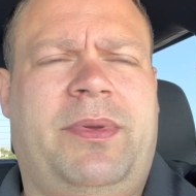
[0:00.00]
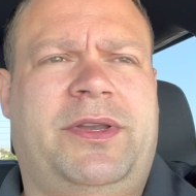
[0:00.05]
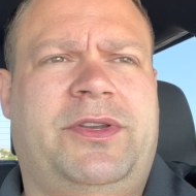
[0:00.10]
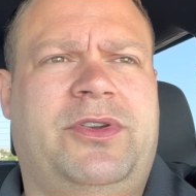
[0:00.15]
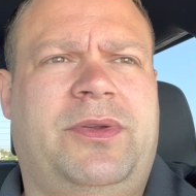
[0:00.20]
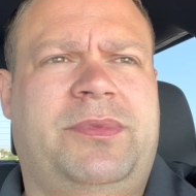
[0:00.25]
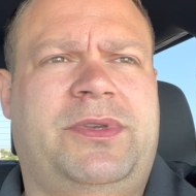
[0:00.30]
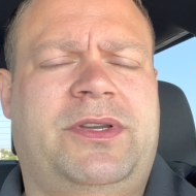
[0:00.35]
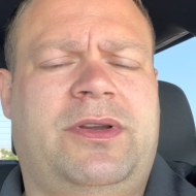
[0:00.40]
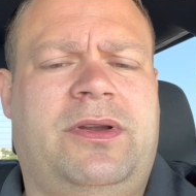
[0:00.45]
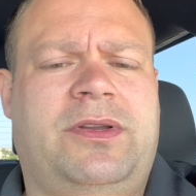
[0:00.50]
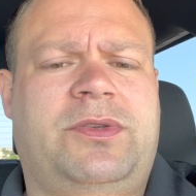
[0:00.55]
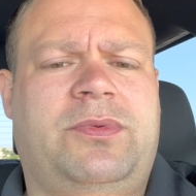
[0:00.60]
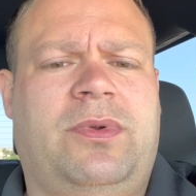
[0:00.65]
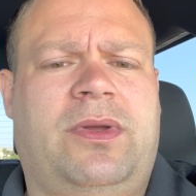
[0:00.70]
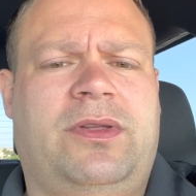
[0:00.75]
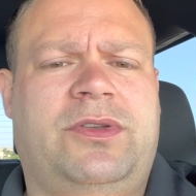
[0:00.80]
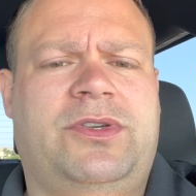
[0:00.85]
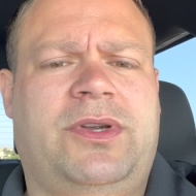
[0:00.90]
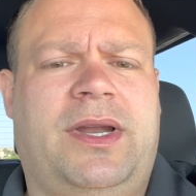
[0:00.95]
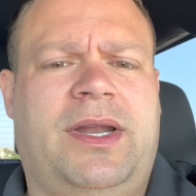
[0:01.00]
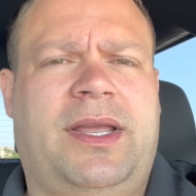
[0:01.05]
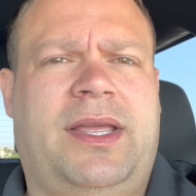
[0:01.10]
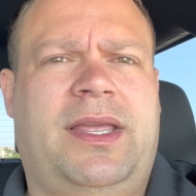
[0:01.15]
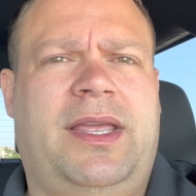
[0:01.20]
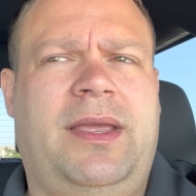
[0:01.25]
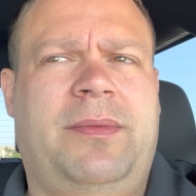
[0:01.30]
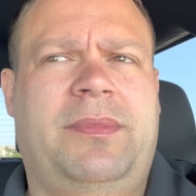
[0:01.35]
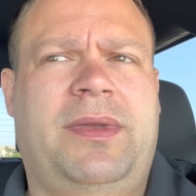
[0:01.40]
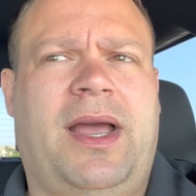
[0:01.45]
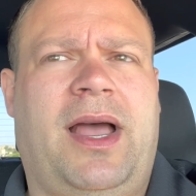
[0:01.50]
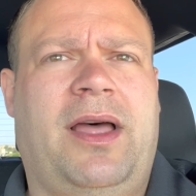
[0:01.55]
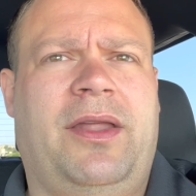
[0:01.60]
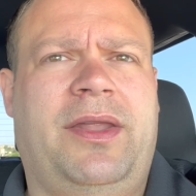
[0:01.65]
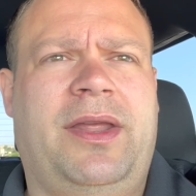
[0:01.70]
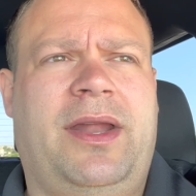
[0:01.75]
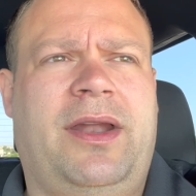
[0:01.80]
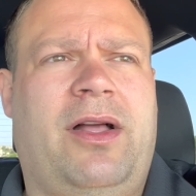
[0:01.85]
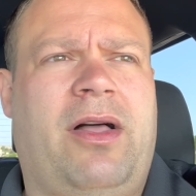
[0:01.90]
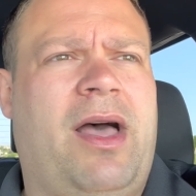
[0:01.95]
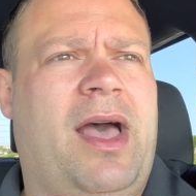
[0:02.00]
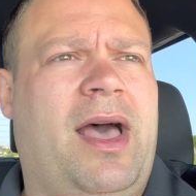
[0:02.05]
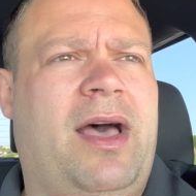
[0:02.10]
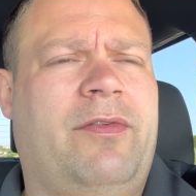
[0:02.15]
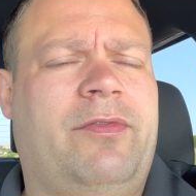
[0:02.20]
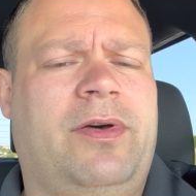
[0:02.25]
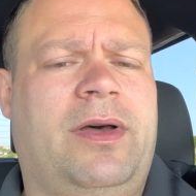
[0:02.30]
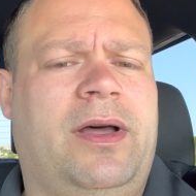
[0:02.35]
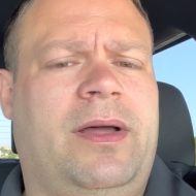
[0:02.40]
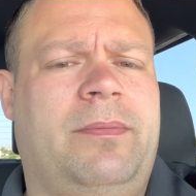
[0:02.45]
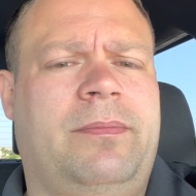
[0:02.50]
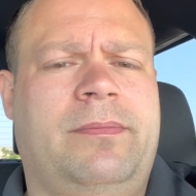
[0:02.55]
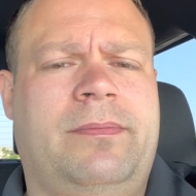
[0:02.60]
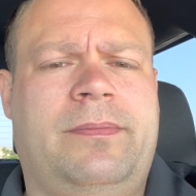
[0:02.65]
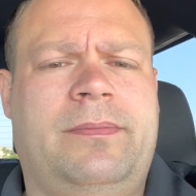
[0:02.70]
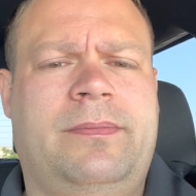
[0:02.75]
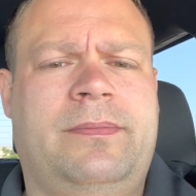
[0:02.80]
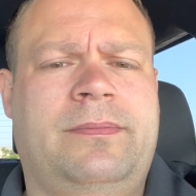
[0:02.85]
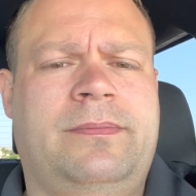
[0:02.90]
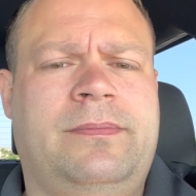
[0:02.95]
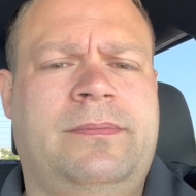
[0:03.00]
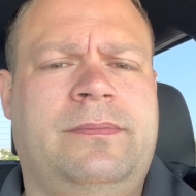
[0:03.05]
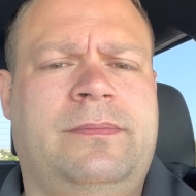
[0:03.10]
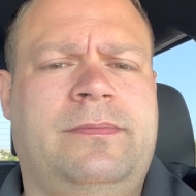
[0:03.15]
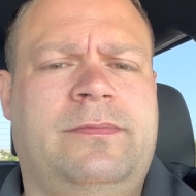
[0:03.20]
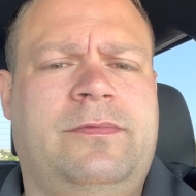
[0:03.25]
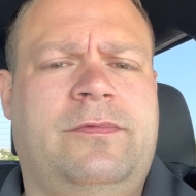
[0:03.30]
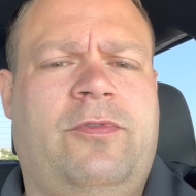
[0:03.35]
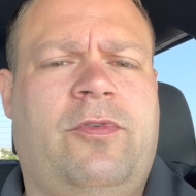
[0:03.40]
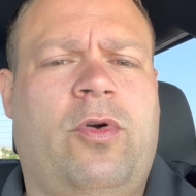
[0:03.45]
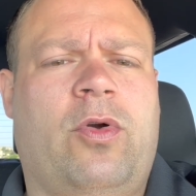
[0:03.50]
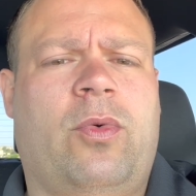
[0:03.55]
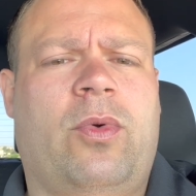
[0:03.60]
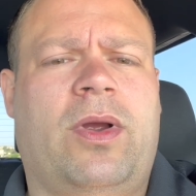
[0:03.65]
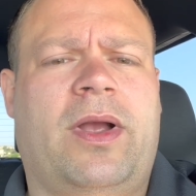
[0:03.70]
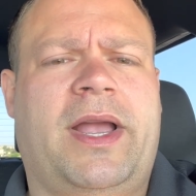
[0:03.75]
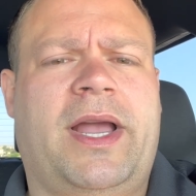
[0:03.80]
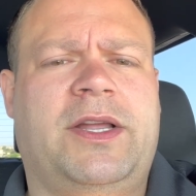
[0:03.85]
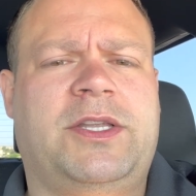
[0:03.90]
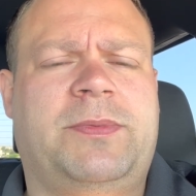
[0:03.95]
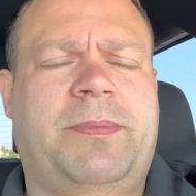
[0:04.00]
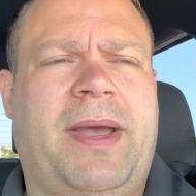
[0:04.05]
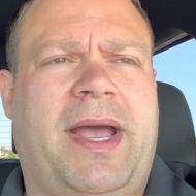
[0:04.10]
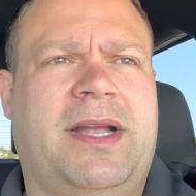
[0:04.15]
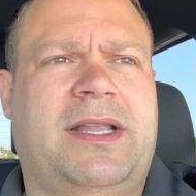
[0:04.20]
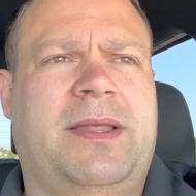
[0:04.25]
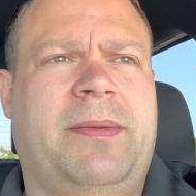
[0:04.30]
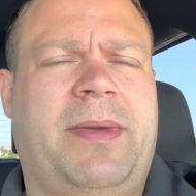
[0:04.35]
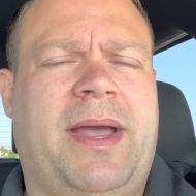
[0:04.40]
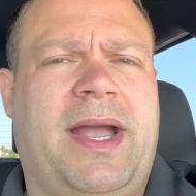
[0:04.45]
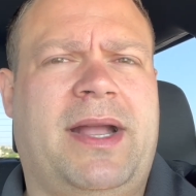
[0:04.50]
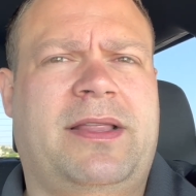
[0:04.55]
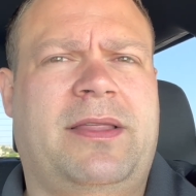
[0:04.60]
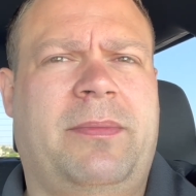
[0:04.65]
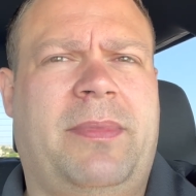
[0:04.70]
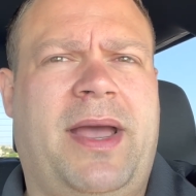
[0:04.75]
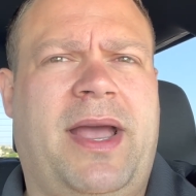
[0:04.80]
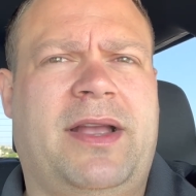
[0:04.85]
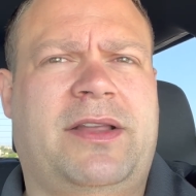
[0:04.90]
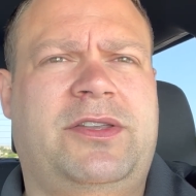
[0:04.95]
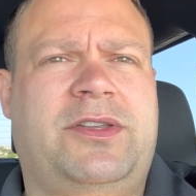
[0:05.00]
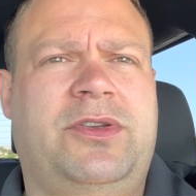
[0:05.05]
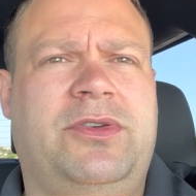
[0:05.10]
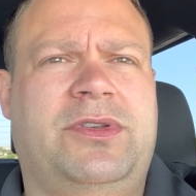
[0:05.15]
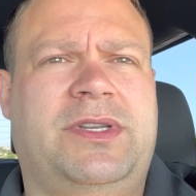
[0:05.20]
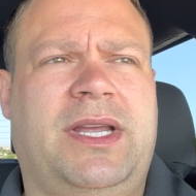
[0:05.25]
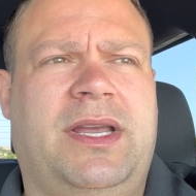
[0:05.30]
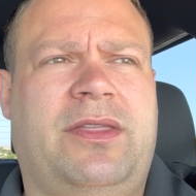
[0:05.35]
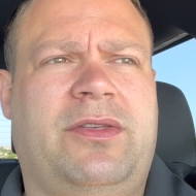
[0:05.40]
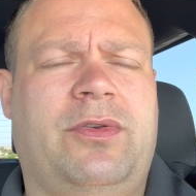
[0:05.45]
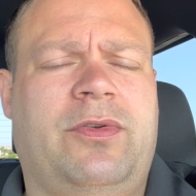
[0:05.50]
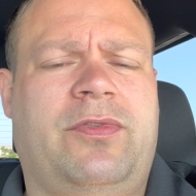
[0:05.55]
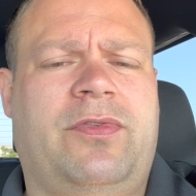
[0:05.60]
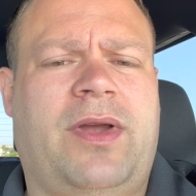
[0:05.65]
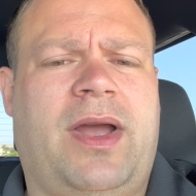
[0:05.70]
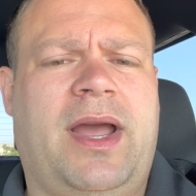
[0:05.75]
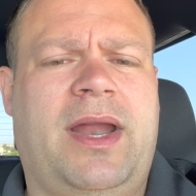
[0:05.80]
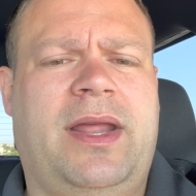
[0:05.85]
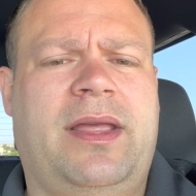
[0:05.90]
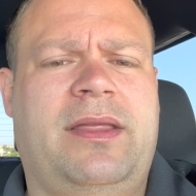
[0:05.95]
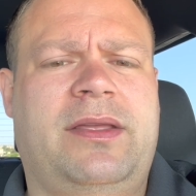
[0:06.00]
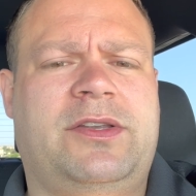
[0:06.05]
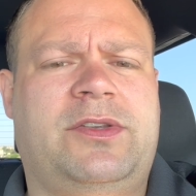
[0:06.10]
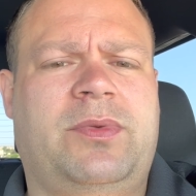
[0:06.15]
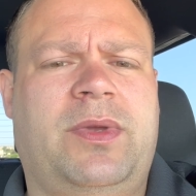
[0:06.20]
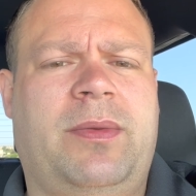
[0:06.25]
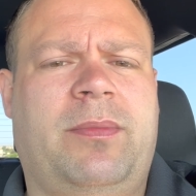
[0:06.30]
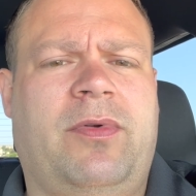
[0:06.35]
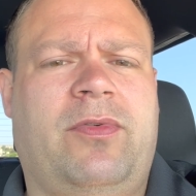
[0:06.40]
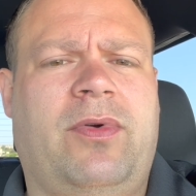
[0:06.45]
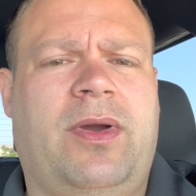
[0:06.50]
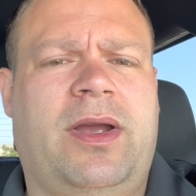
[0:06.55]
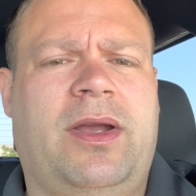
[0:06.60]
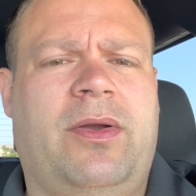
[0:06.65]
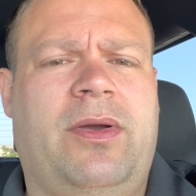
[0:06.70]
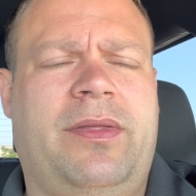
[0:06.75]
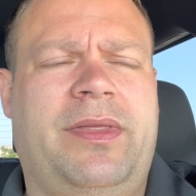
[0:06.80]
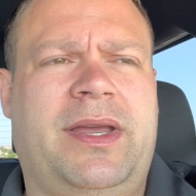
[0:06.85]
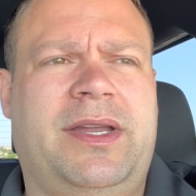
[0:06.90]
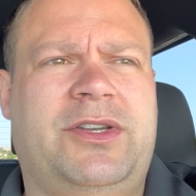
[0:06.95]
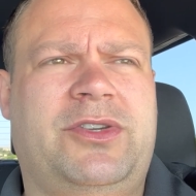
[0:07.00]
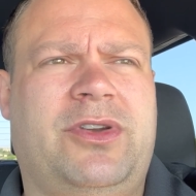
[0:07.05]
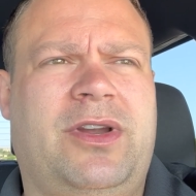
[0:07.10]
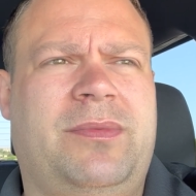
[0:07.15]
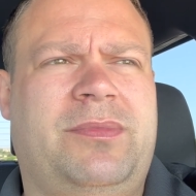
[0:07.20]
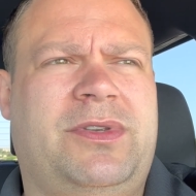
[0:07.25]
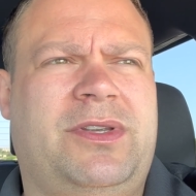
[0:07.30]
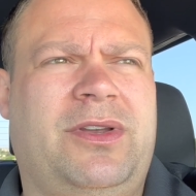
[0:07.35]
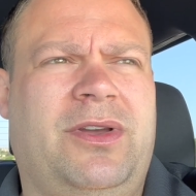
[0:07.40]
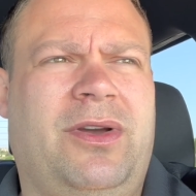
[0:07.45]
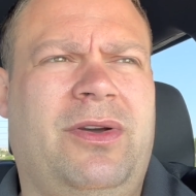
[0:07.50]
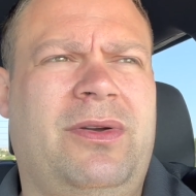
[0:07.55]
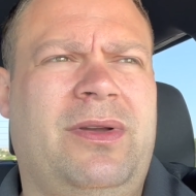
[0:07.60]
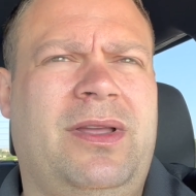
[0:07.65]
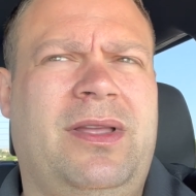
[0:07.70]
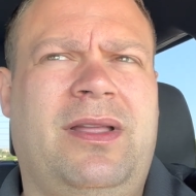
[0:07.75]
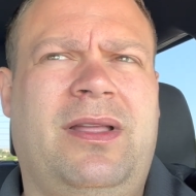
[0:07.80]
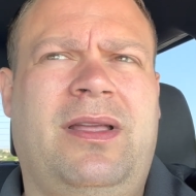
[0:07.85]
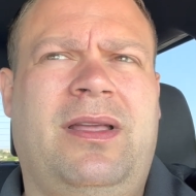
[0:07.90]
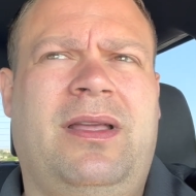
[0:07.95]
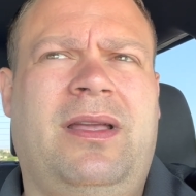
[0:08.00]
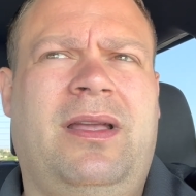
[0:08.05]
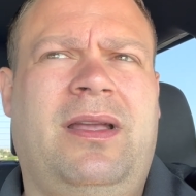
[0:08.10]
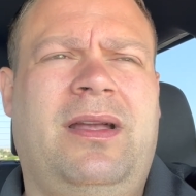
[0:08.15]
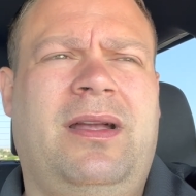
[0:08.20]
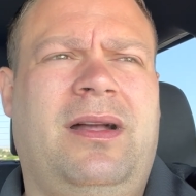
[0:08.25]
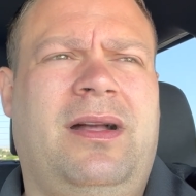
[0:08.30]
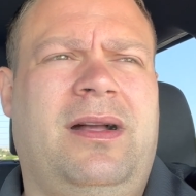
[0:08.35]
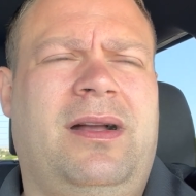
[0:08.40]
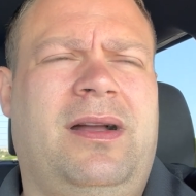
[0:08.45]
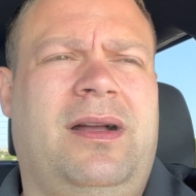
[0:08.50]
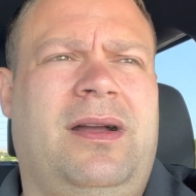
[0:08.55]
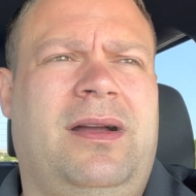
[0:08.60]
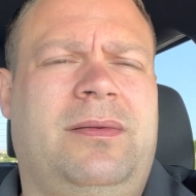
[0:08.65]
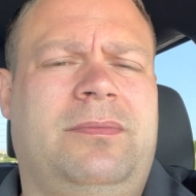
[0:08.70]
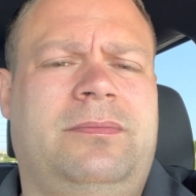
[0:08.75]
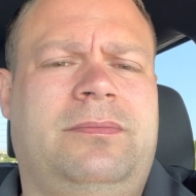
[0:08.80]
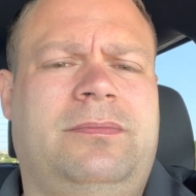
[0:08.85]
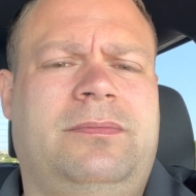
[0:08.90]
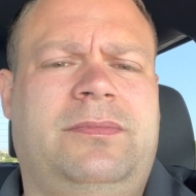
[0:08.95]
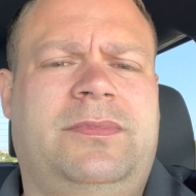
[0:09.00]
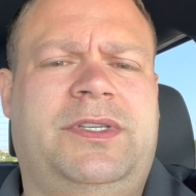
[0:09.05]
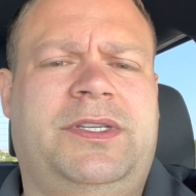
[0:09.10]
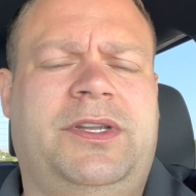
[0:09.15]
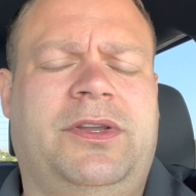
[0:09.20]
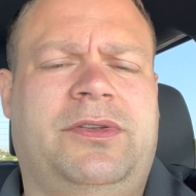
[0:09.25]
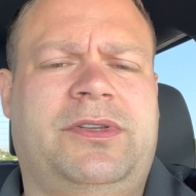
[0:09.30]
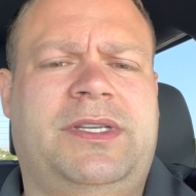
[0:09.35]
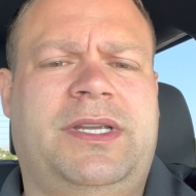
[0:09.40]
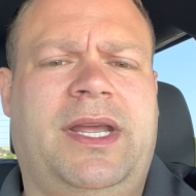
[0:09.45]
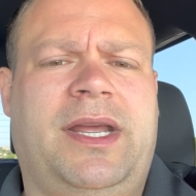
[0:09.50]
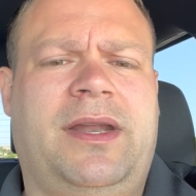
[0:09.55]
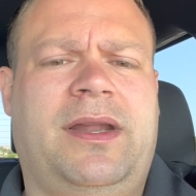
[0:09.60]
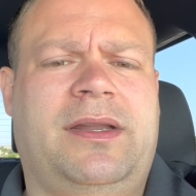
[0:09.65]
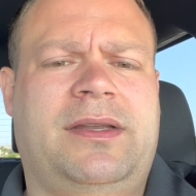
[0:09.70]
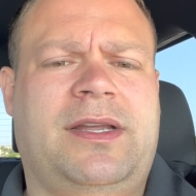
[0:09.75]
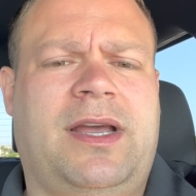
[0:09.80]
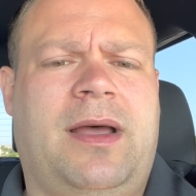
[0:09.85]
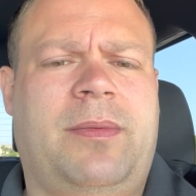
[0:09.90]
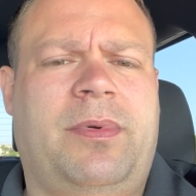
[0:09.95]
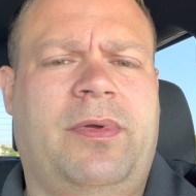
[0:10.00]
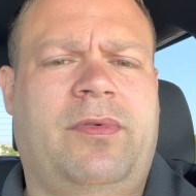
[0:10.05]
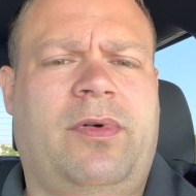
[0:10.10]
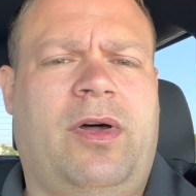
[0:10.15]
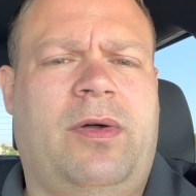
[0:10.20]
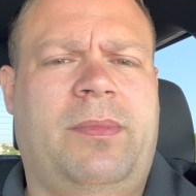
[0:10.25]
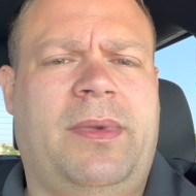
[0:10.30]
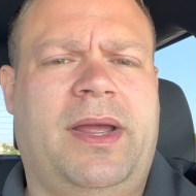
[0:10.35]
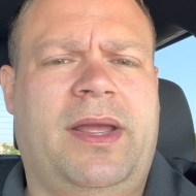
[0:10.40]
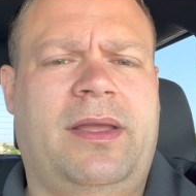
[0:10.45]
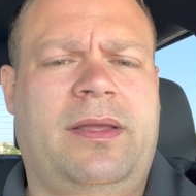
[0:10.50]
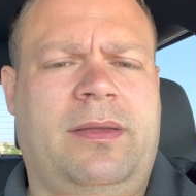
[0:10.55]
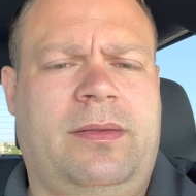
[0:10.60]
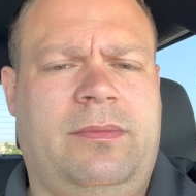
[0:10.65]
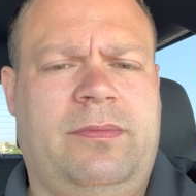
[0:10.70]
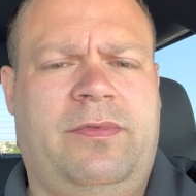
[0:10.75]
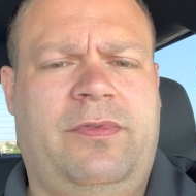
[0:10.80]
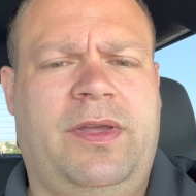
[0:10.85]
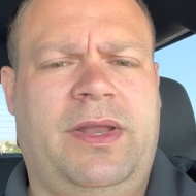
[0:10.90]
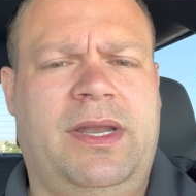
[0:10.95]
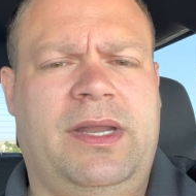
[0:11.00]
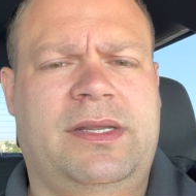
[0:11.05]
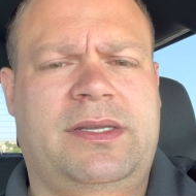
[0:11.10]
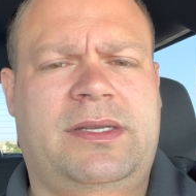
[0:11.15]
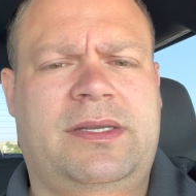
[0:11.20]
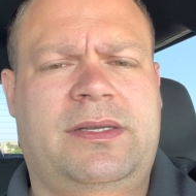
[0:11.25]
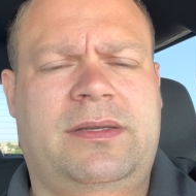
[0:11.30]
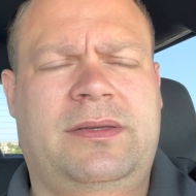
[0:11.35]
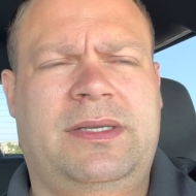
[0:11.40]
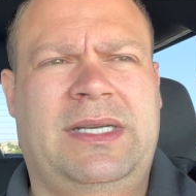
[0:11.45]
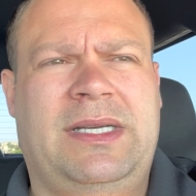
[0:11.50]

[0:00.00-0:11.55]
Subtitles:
trip starts where I'll try to keep dialed in. I'll have 4 workouts back to back, Tuesday through Friday this week before I go on that trip. So still staying on top of all my fitness